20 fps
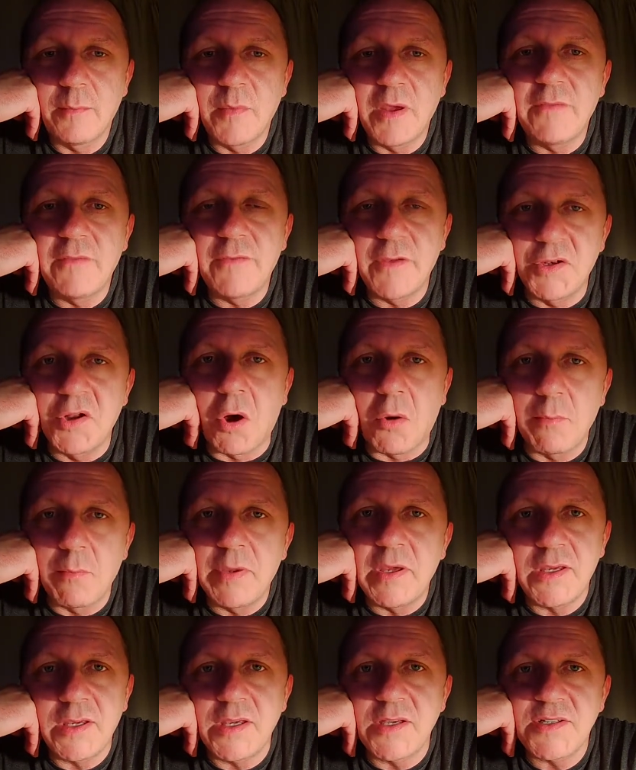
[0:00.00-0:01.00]
if you're not
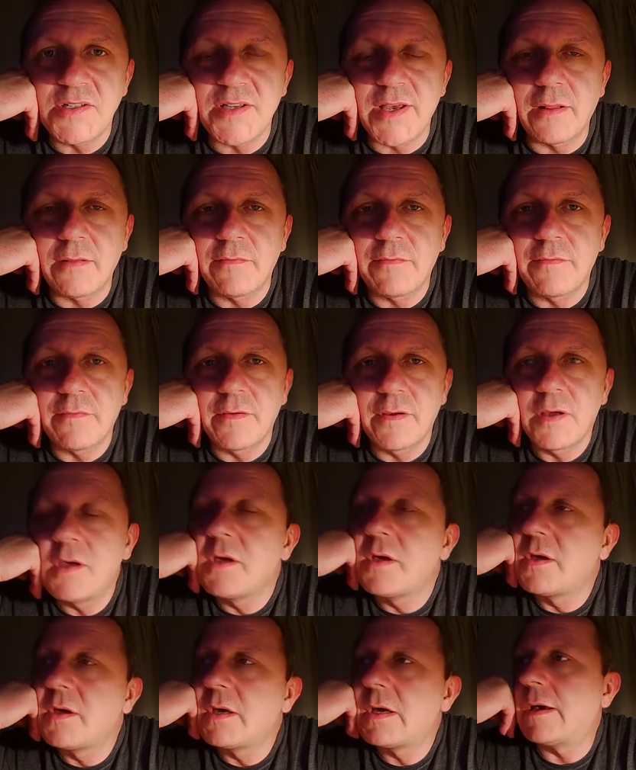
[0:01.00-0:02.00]
being yourself,
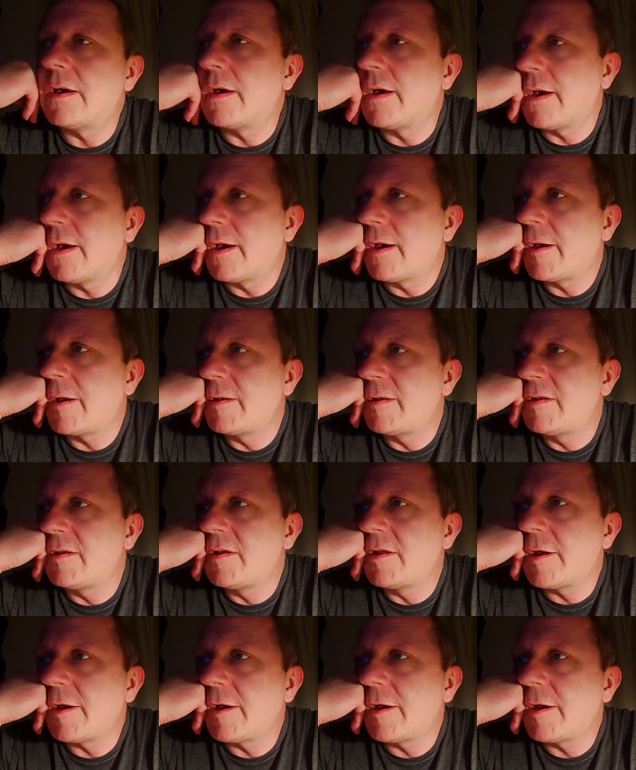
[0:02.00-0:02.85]
and